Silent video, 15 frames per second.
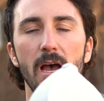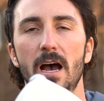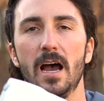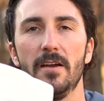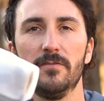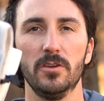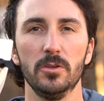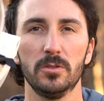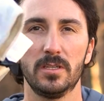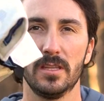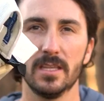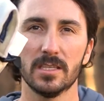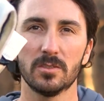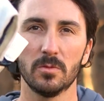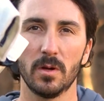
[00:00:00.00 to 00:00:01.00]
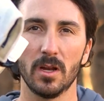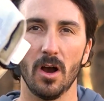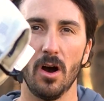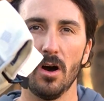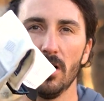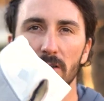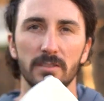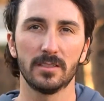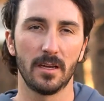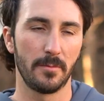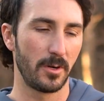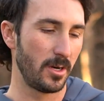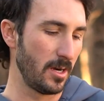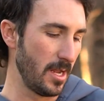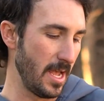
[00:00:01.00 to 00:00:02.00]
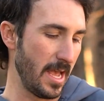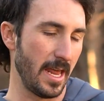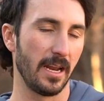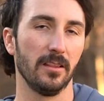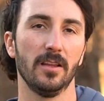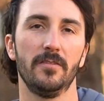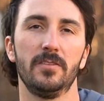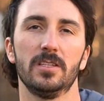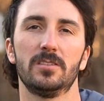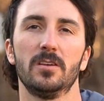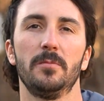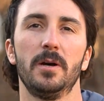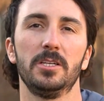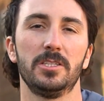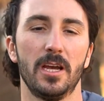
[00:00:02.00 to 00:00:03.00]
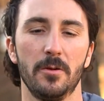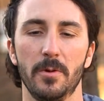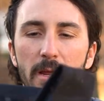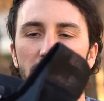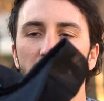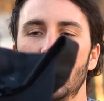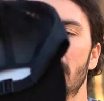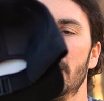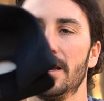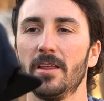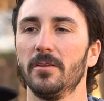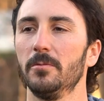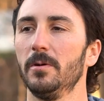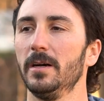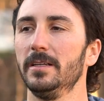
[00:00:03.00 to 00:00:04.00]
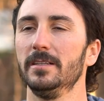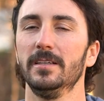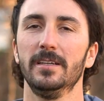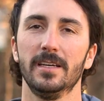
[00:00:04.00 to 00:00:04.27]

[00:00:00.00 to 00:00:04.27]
I've used this one all summer and I loved it so much I went and got another one